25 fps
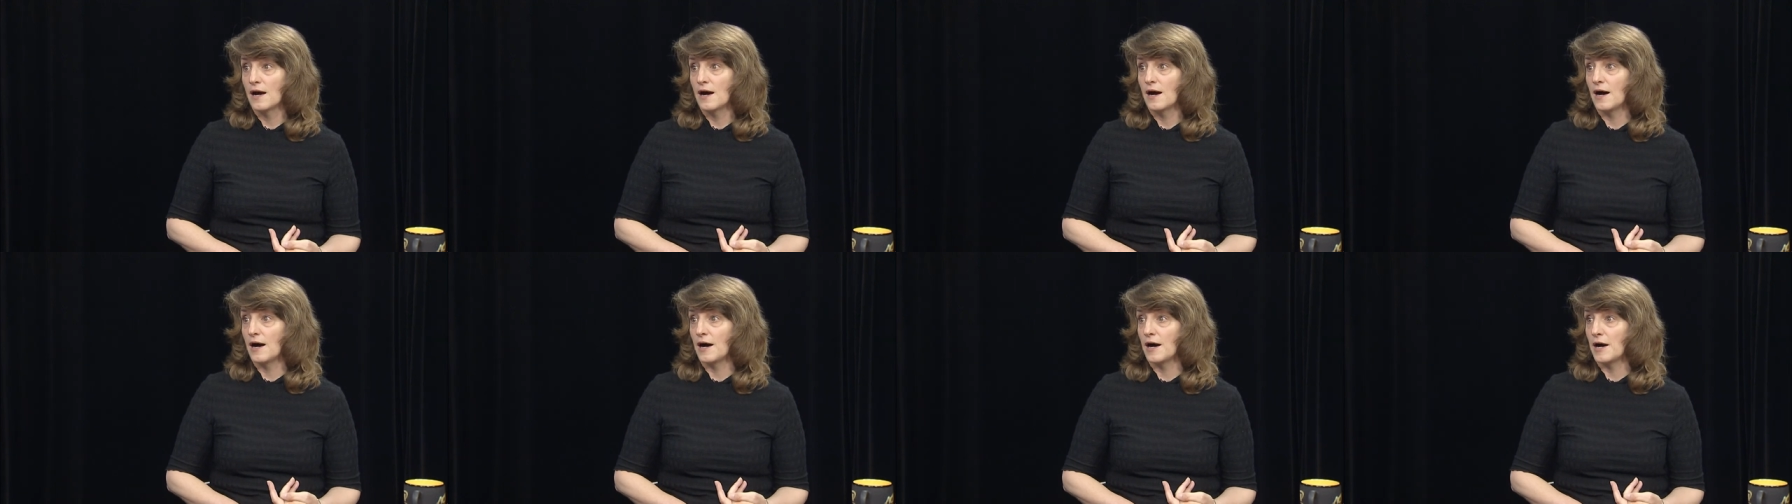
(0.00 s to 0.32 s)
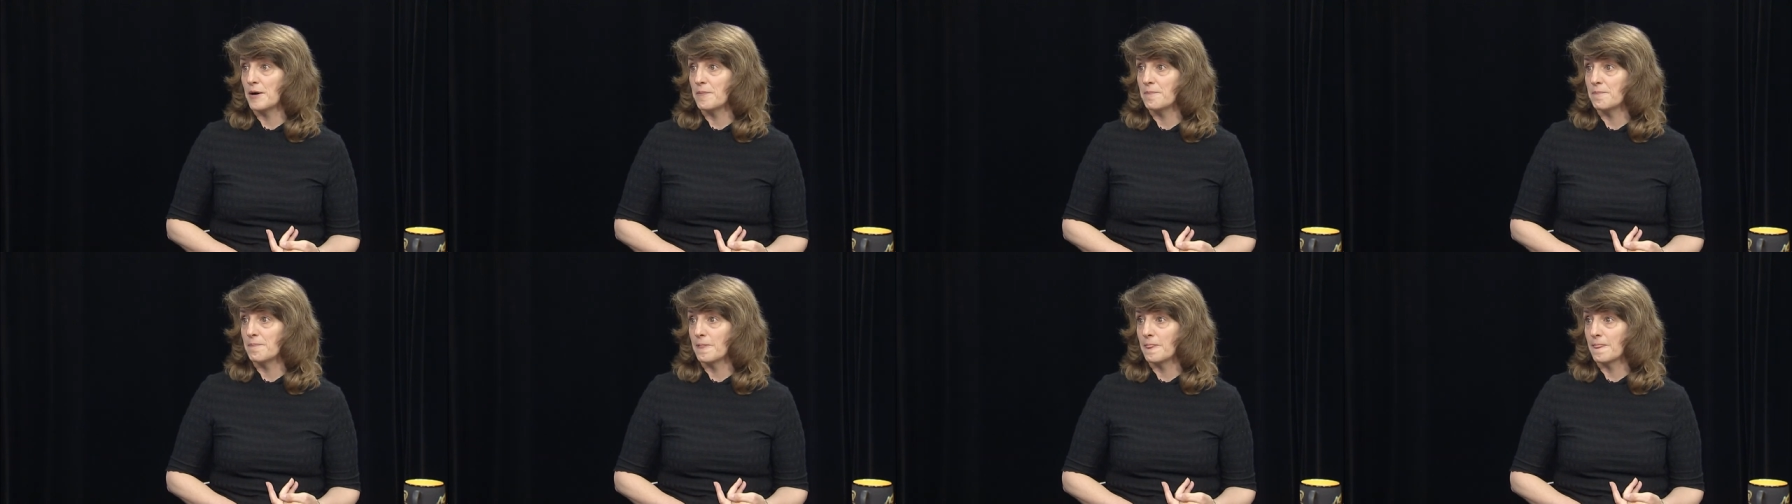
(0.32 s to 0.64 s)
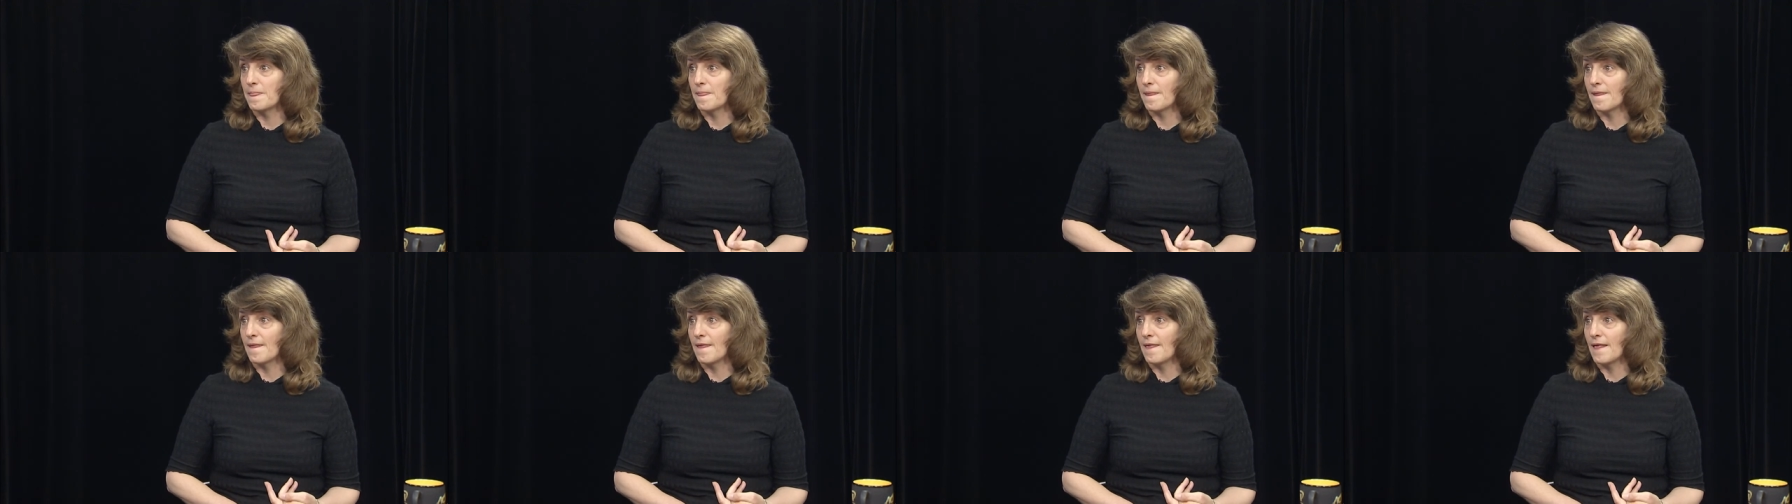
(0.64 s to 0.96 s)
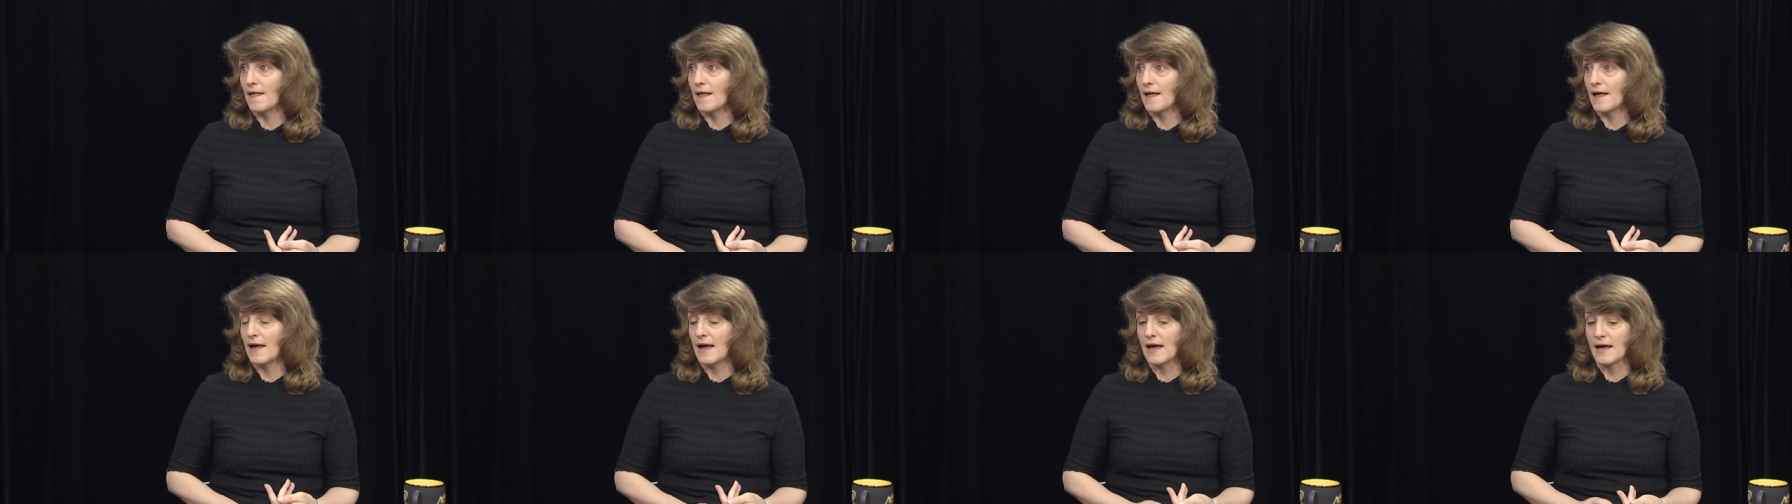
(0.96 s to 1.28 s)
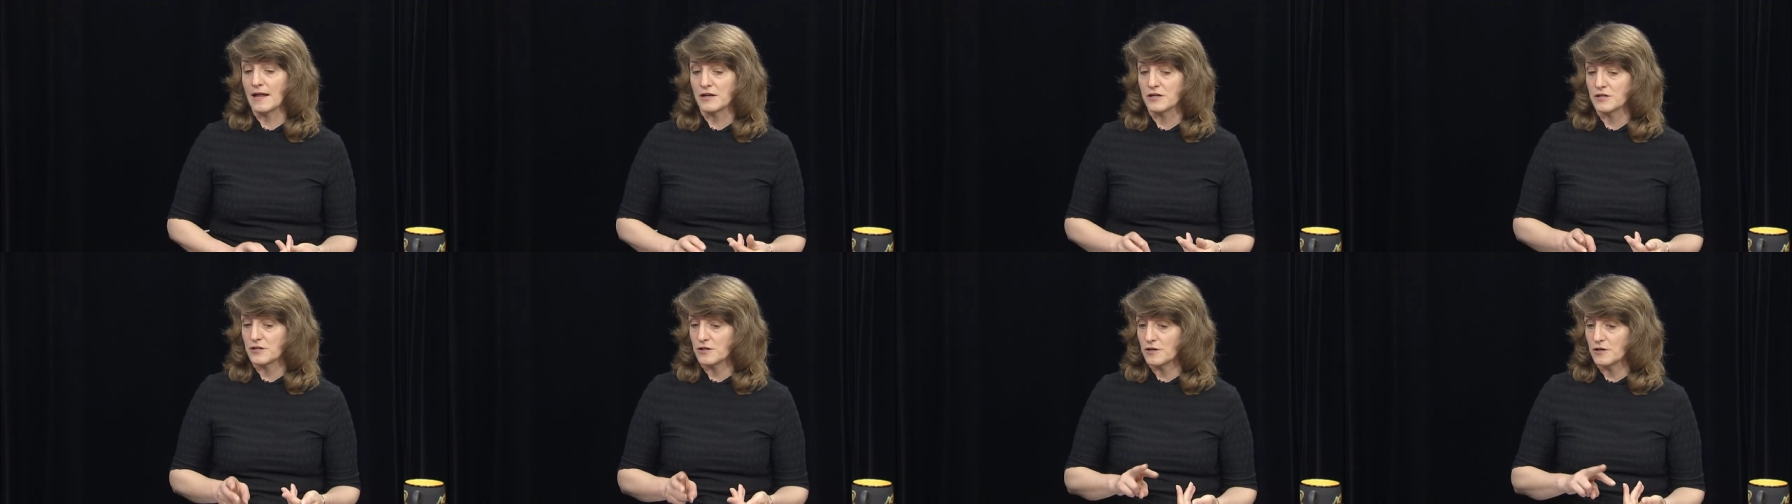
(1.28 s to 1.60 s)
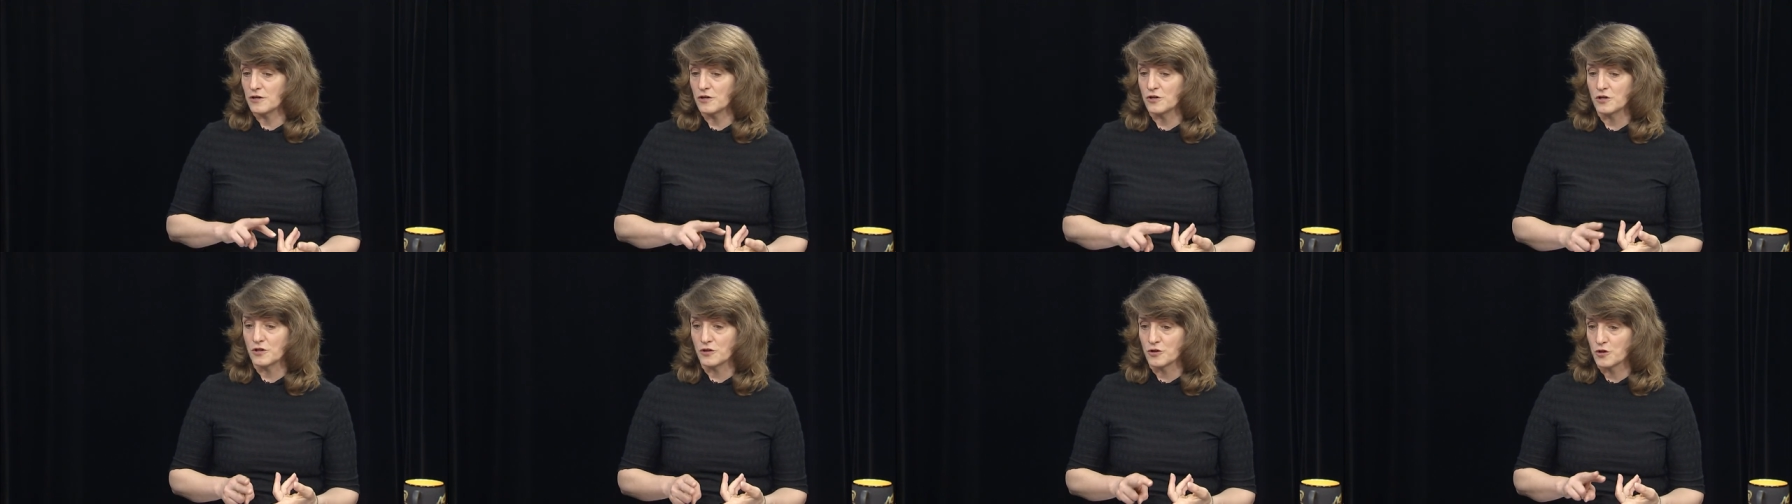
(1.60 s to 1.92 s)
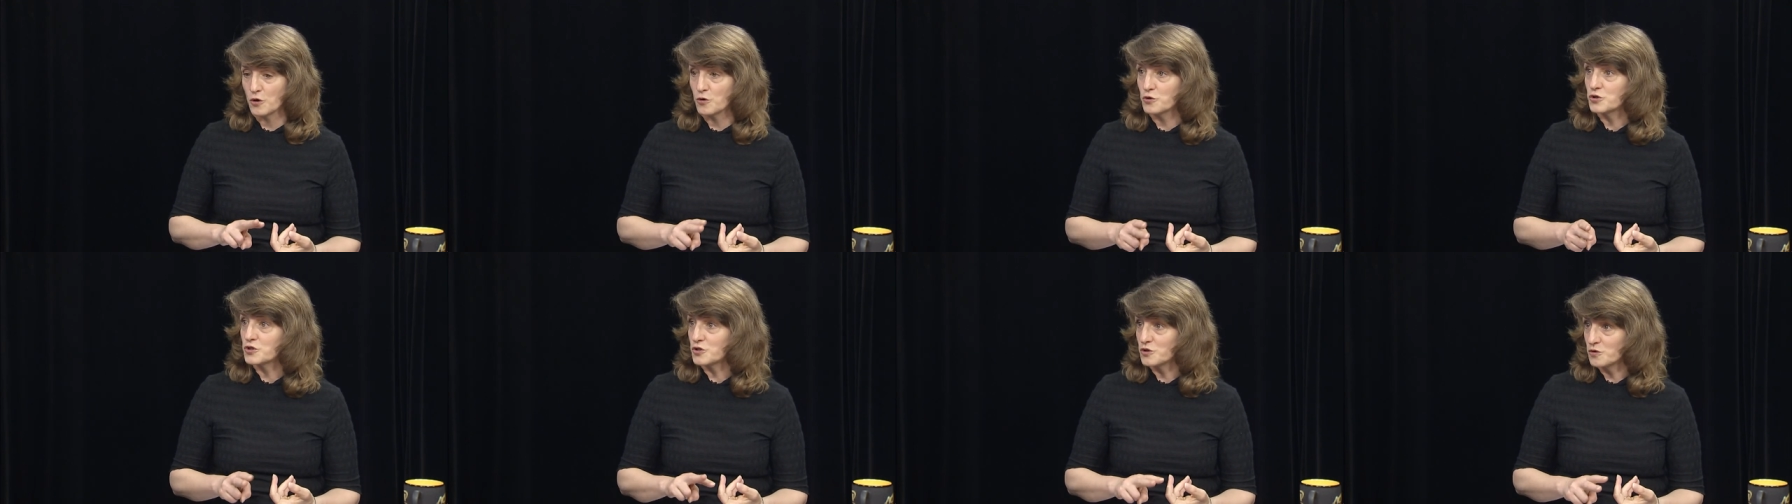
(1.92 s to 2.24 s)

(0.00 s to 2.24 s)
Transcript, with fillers: um, and those